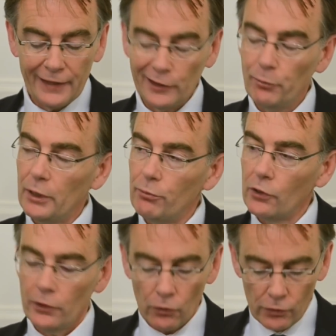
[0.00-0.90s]
actually be
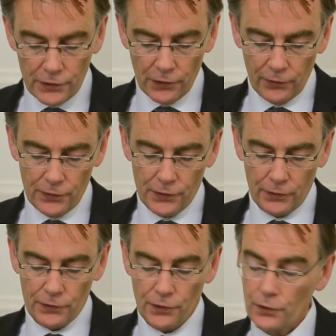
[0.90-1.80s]
prioritising